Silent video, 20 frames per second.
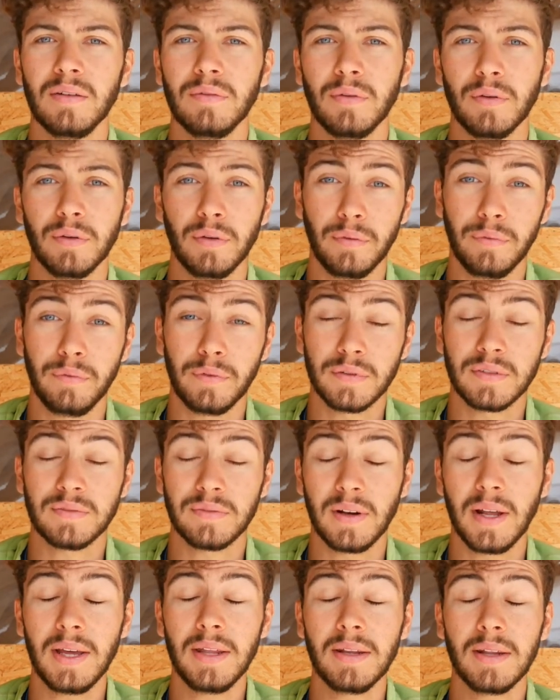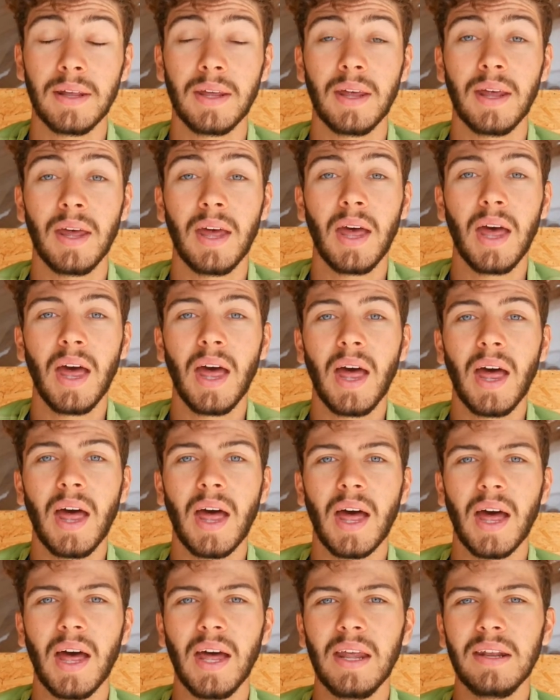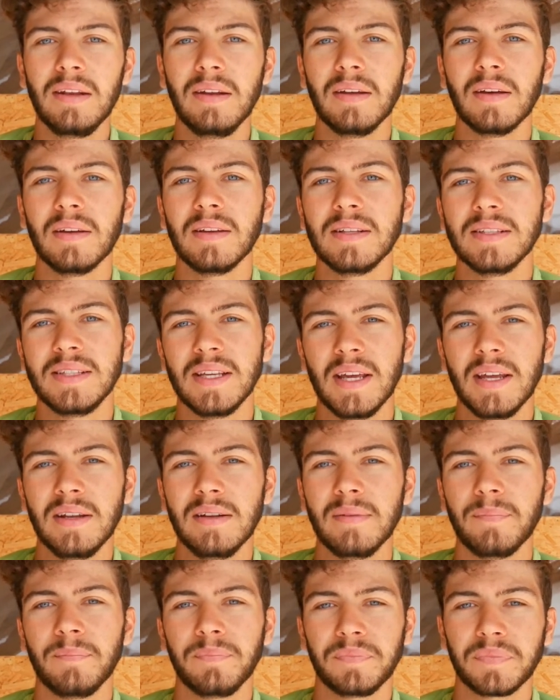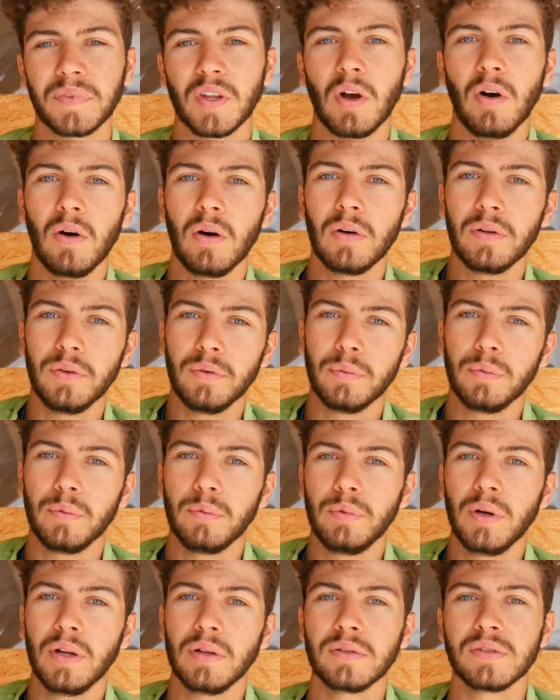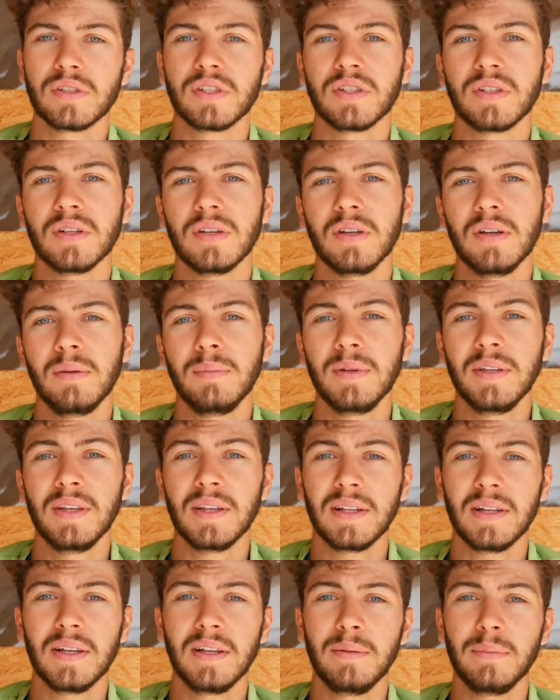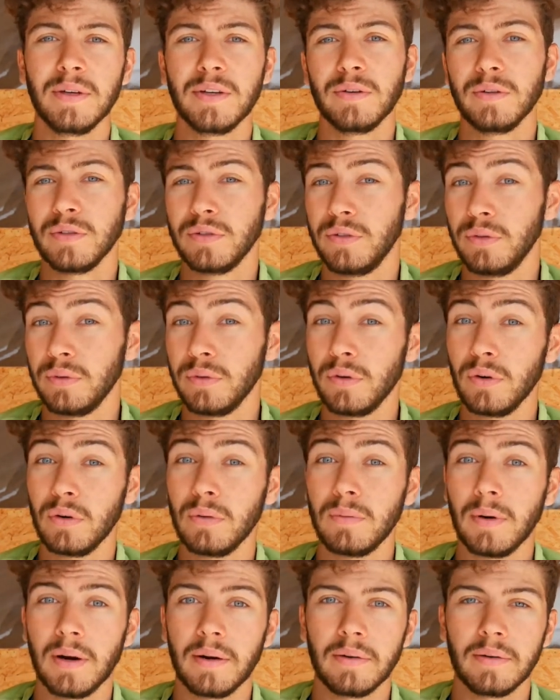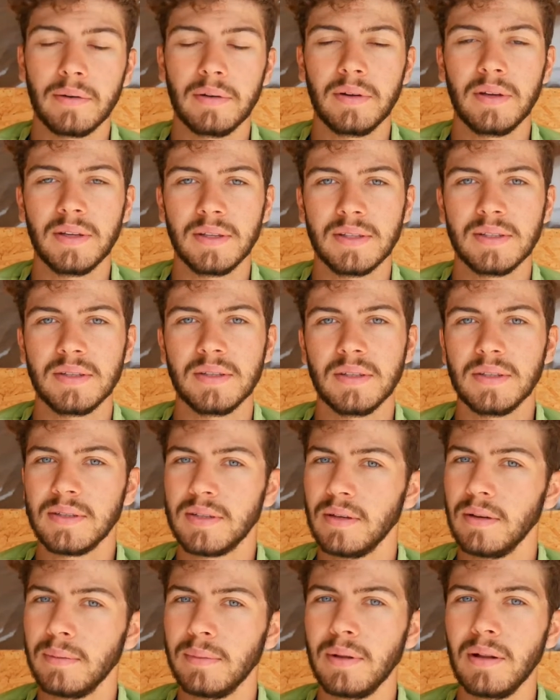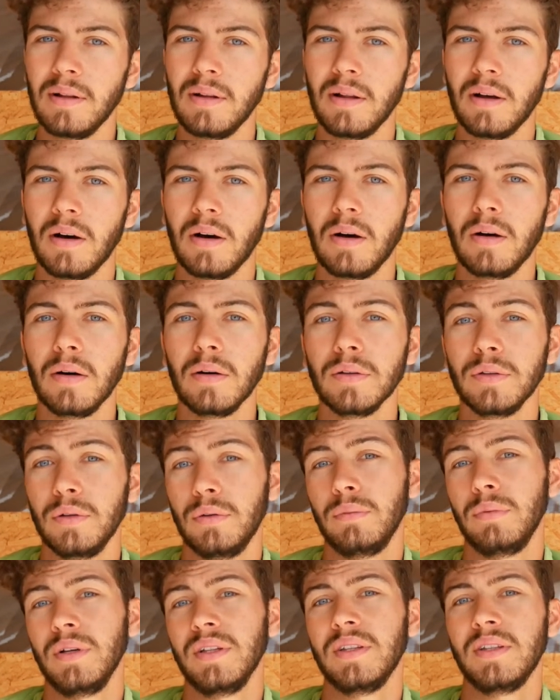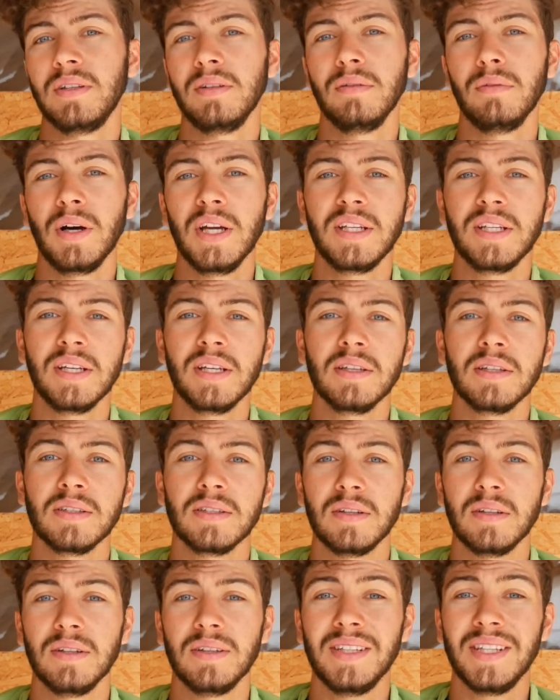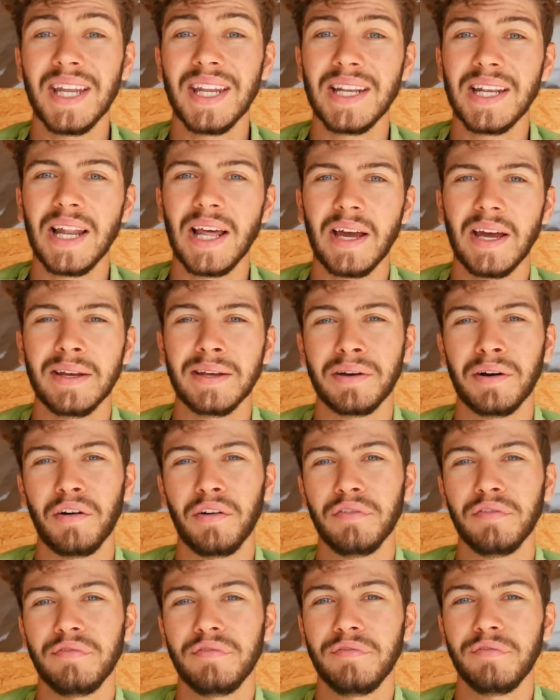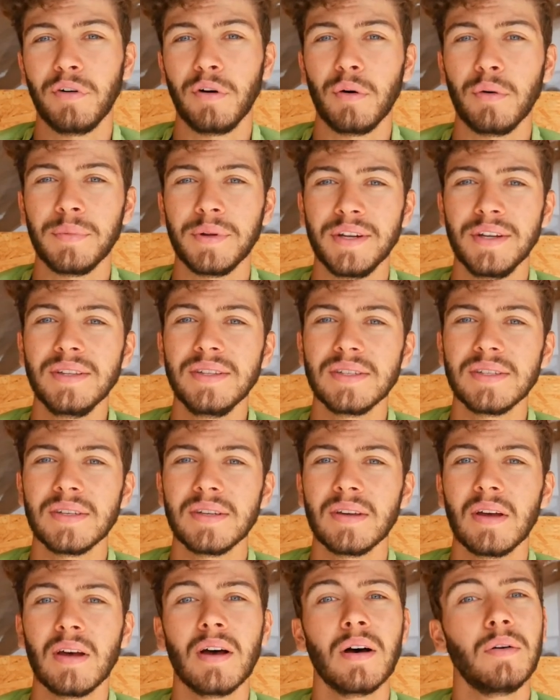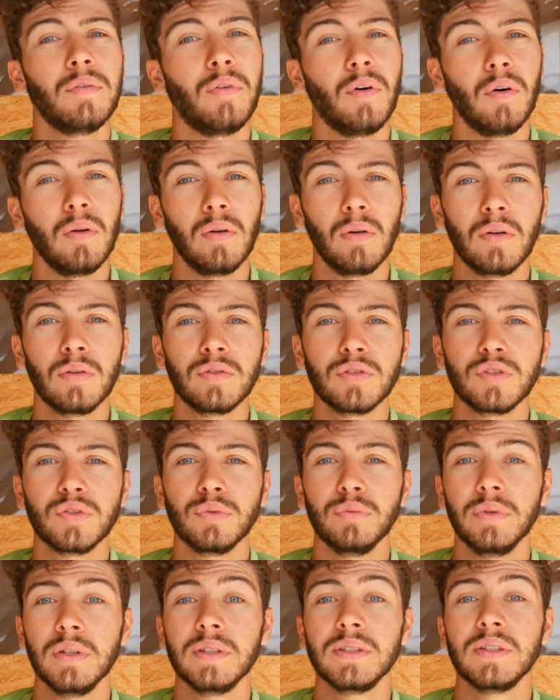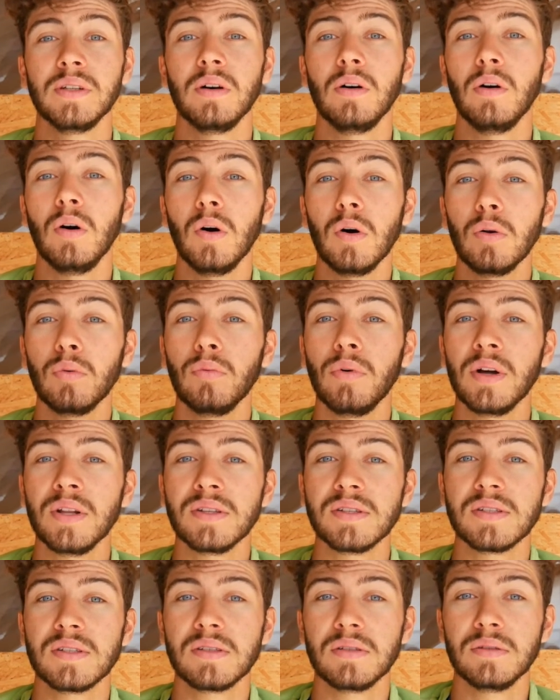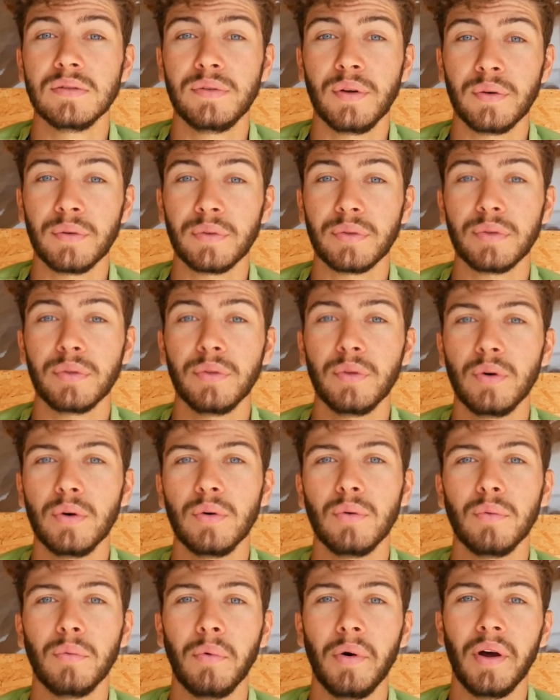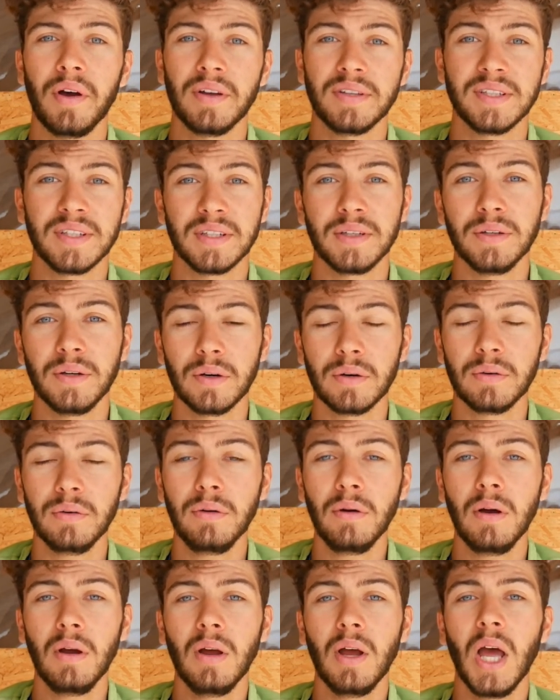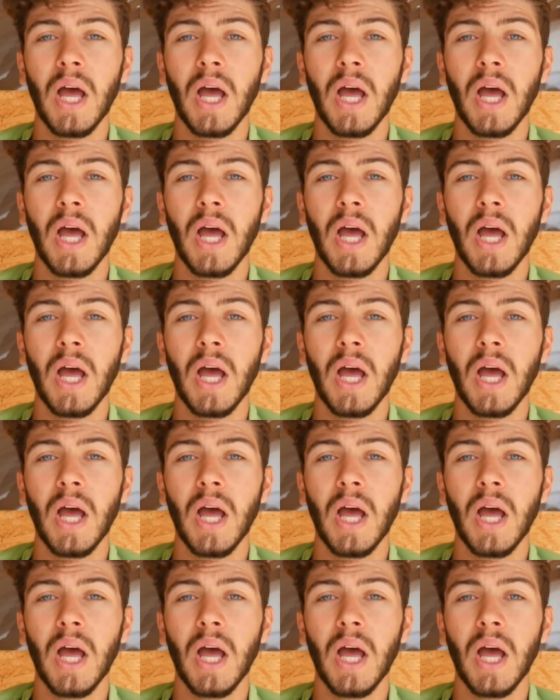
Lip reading: for your first flight, and then or you relaunch immediately because you know where is the thermal, or you're waiting the deadline of 4 minutes for launch with all ones don't know where they go,